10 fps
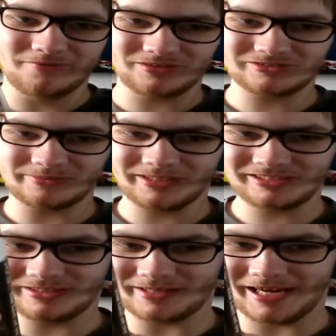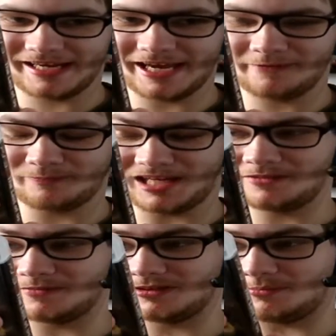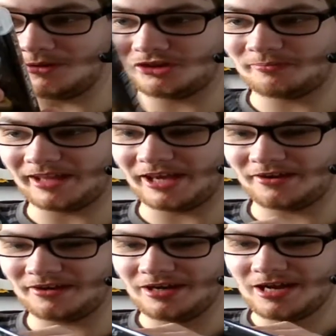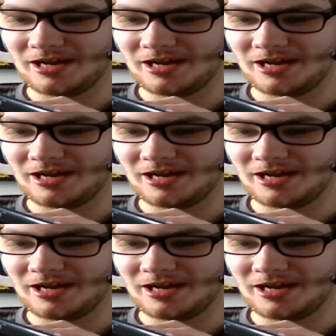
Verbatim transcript: For some reason I can't play the multiplayer.